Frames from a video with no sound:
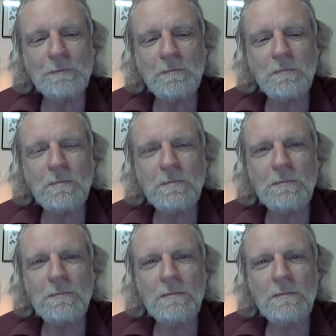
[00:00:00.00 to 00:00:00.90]

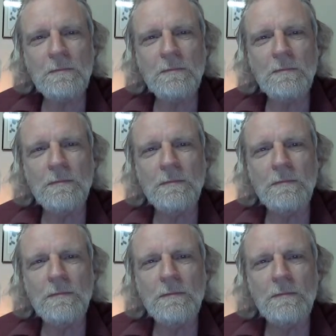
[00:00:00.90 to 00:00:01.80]

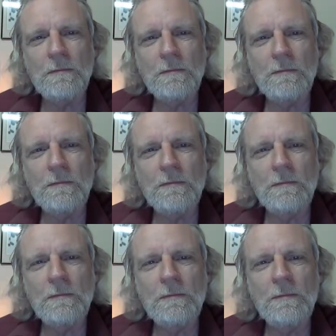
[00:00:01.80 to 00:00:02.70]

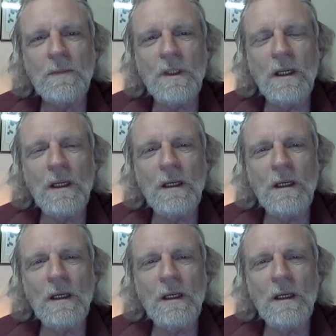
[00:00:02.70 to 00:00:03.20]
[no speech]